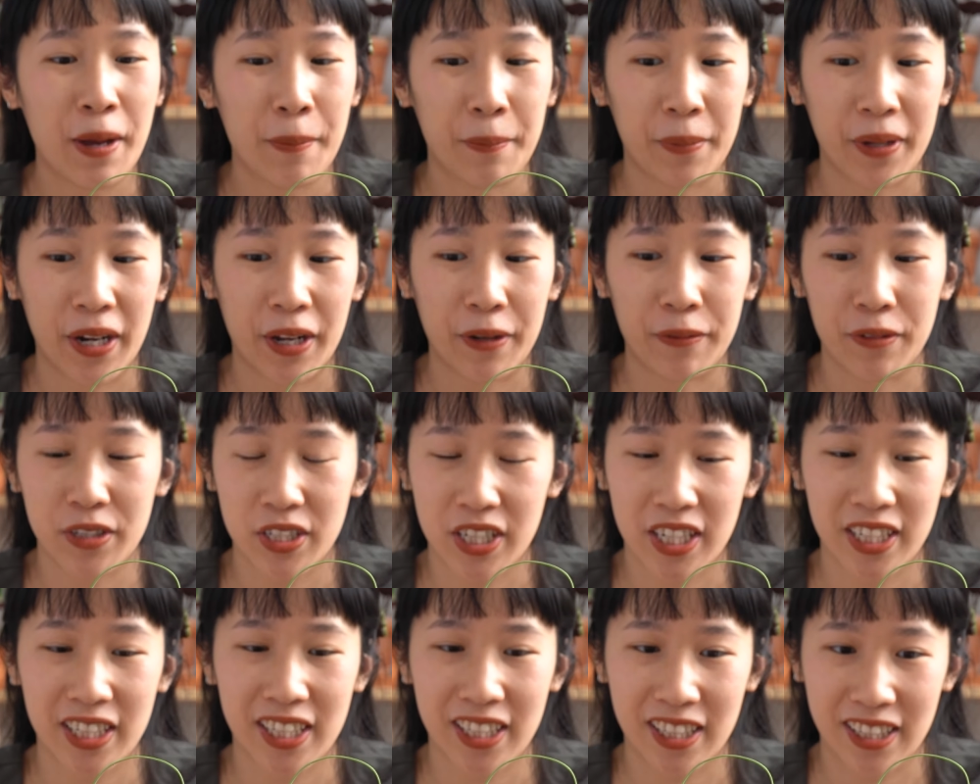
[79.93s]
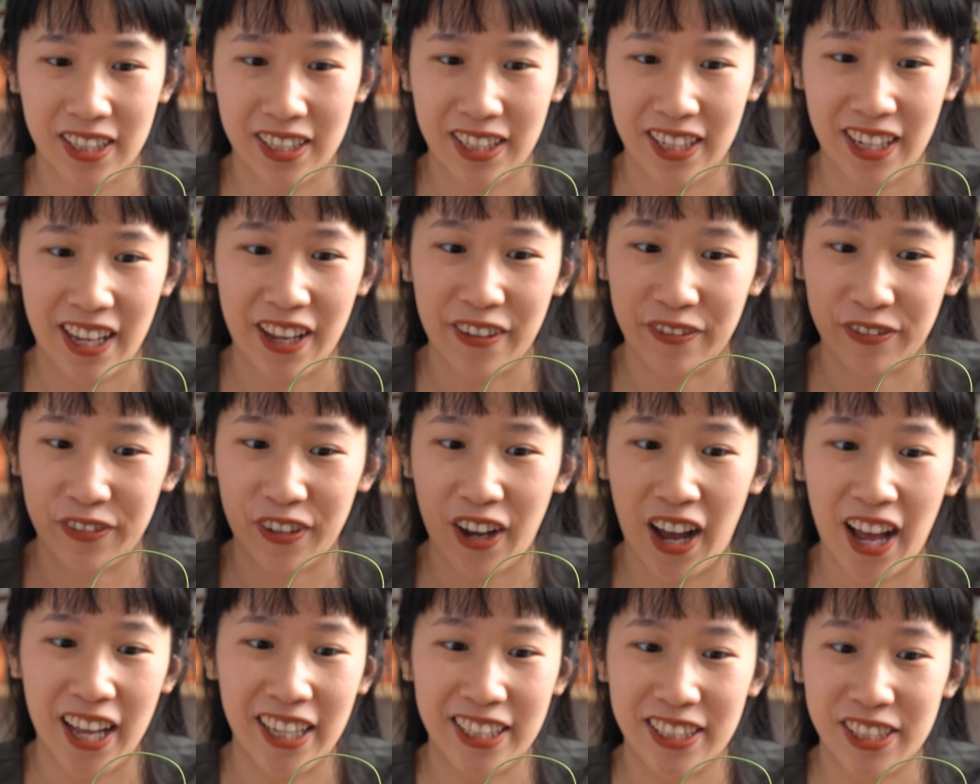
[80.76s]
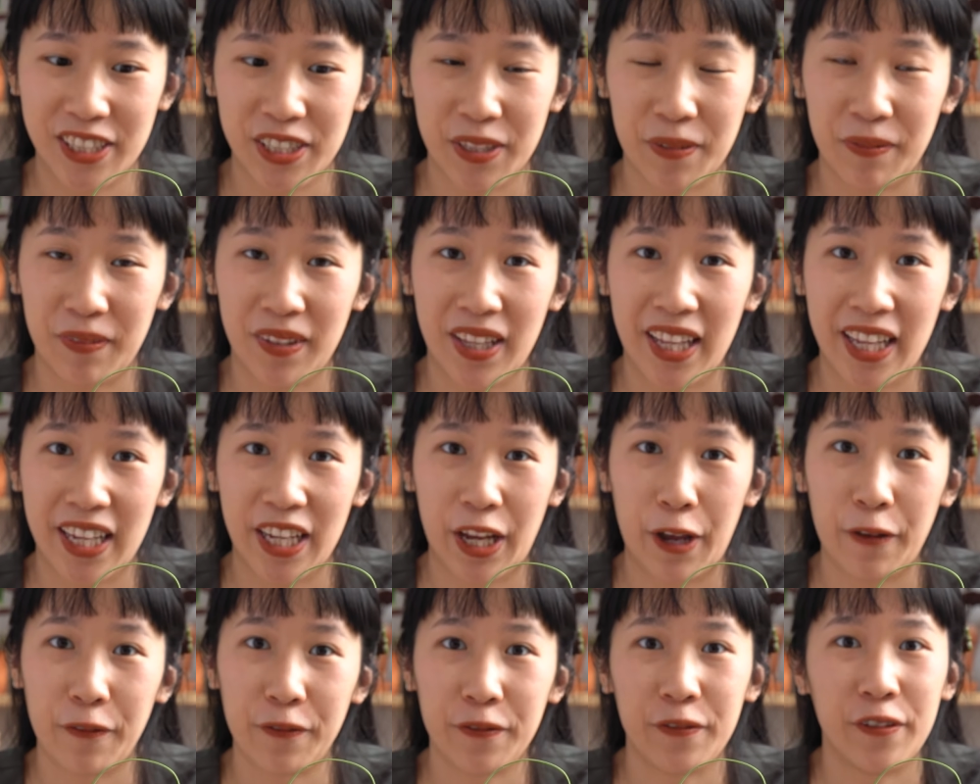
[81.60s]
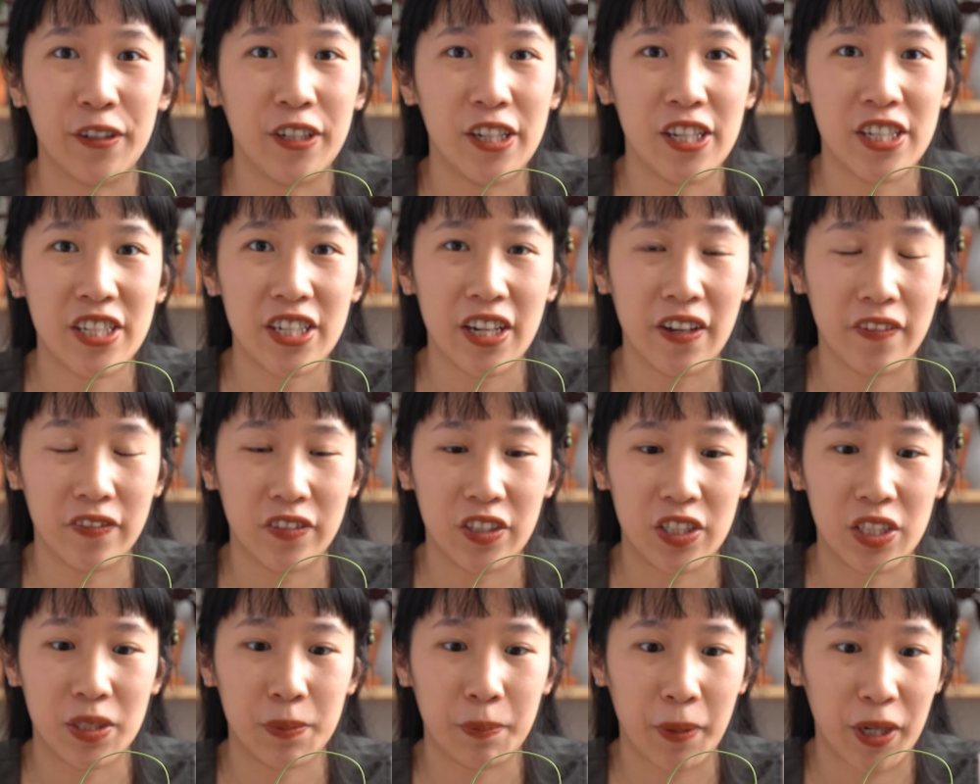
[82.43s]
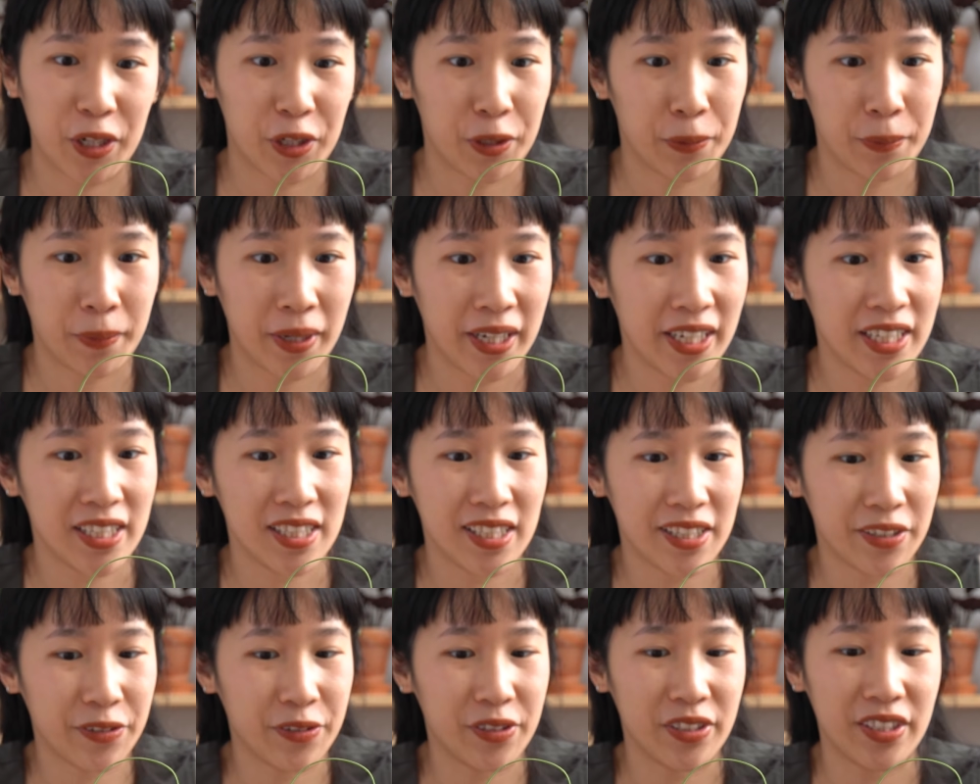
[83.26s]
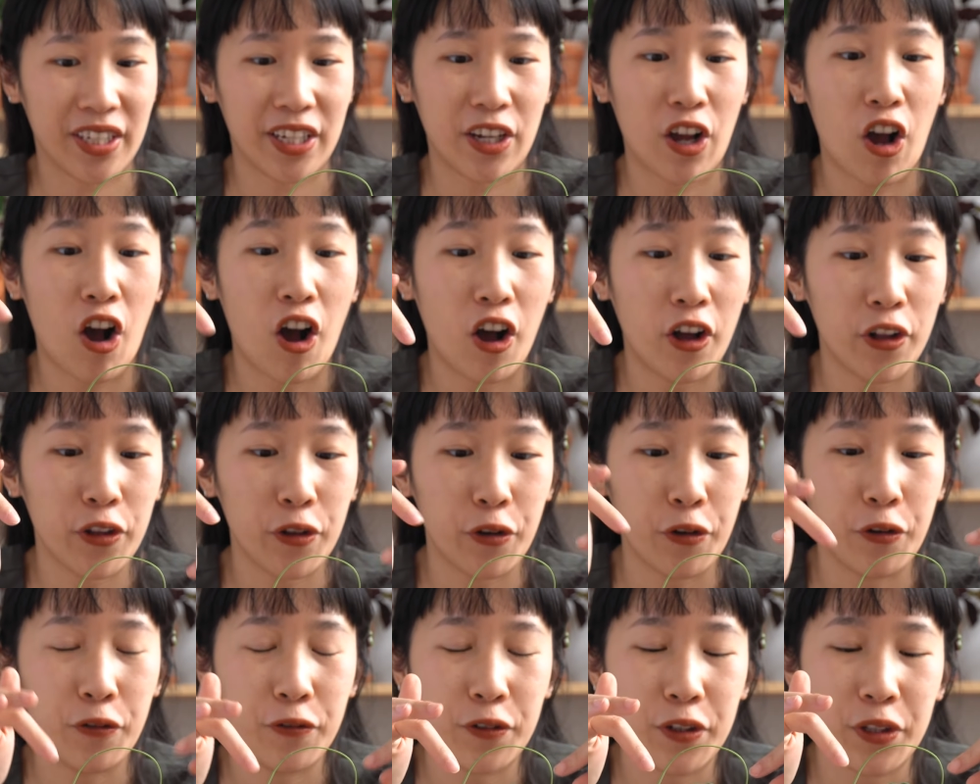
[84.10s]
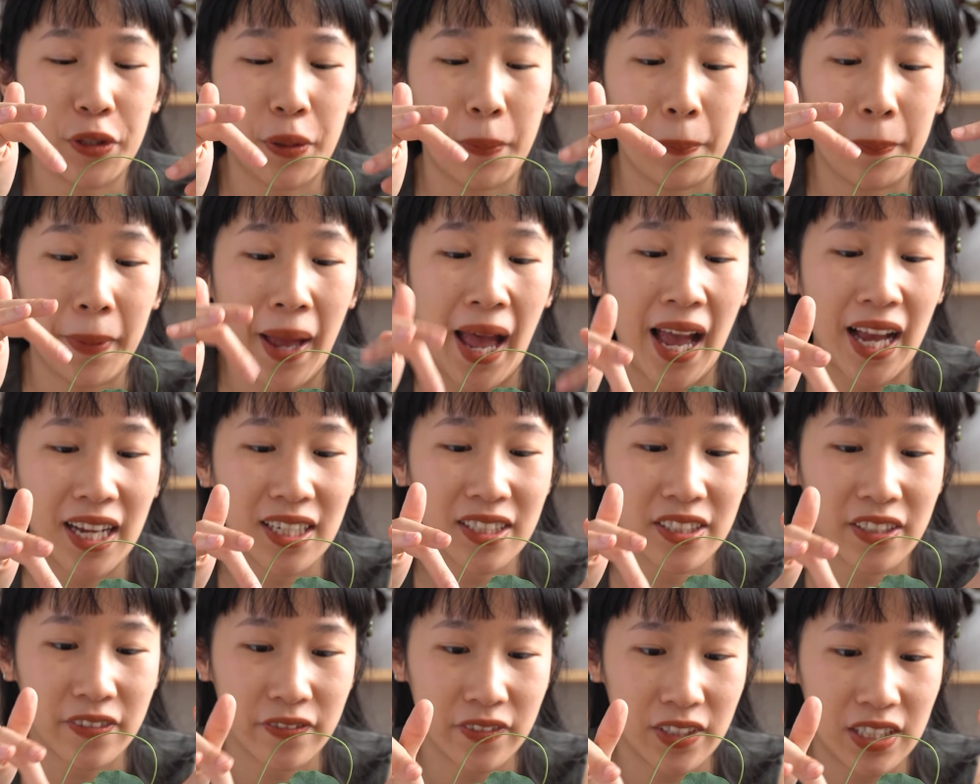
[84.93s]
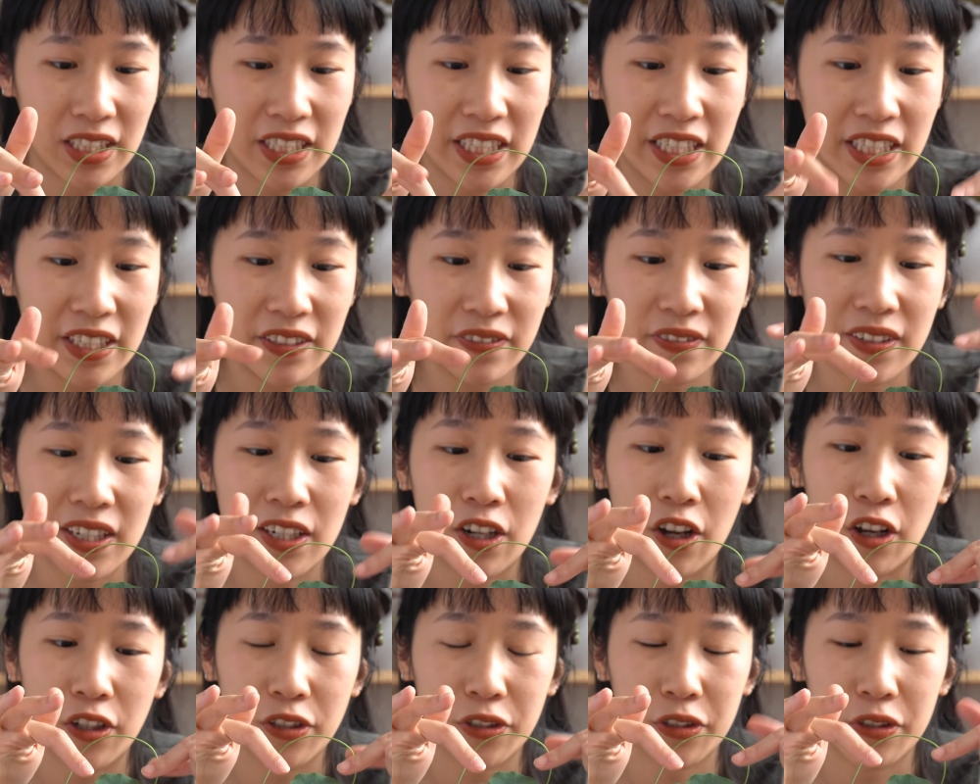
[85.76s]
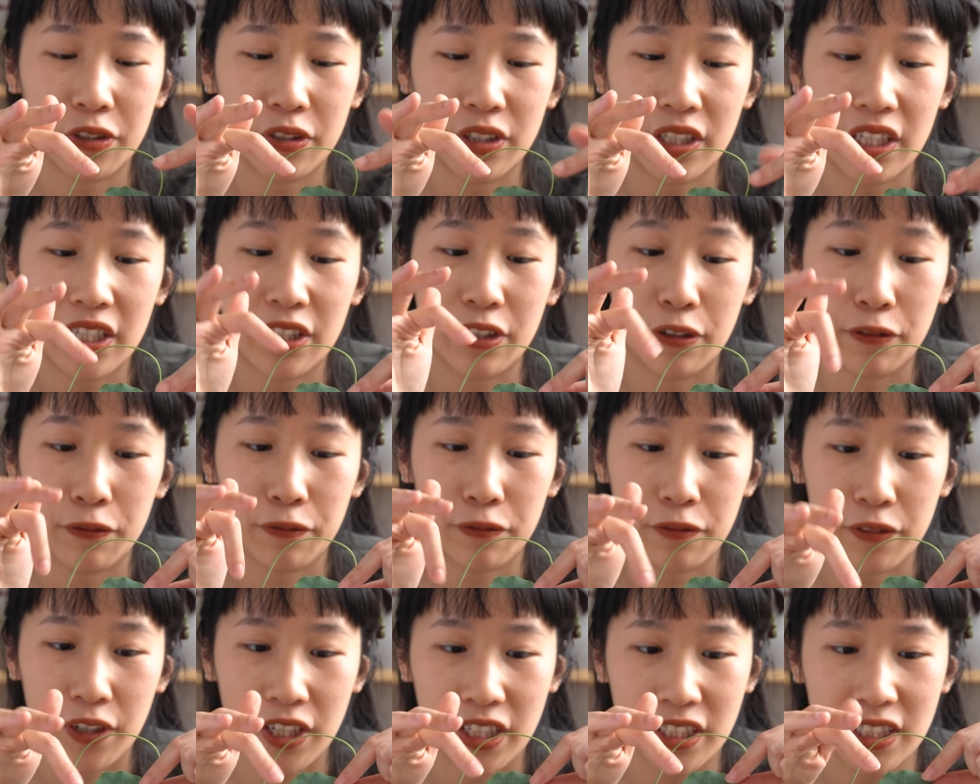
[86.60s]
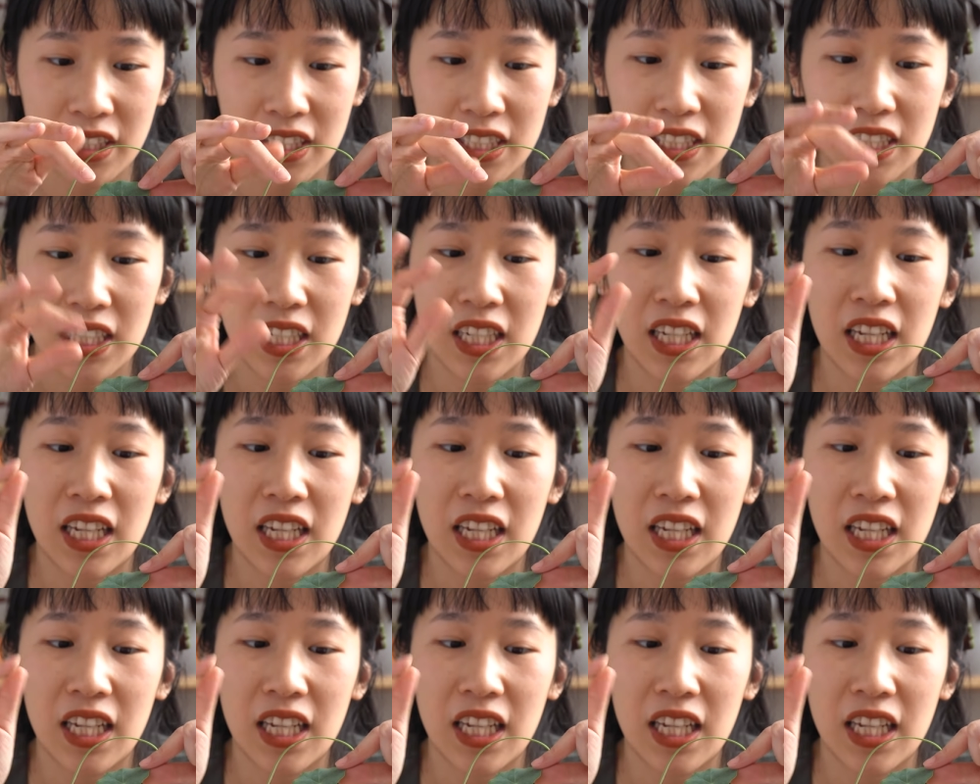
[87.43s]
But I wish I could have gotten some like footage of the spider mites. It was like all over the backs of the leaf and also in the front.